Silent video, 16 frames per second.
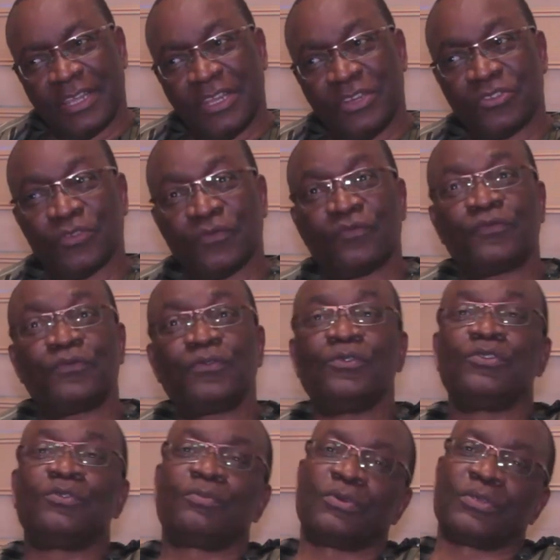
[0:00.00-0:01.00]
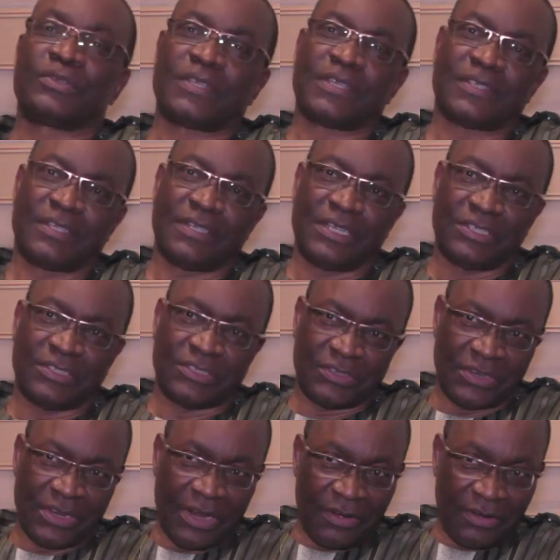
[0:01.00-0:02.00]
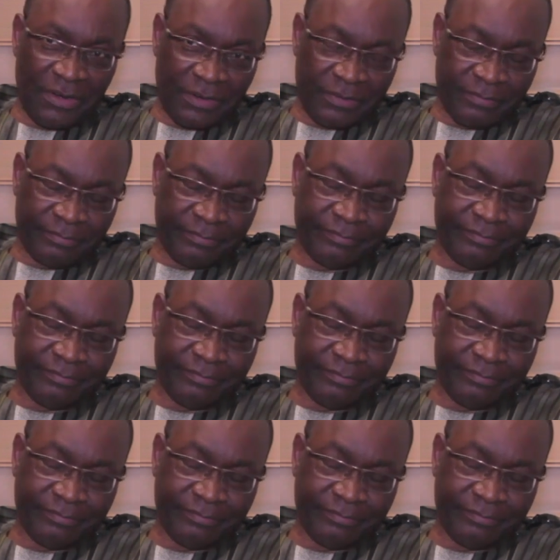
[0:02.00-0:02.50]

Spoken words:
into food processing engineering.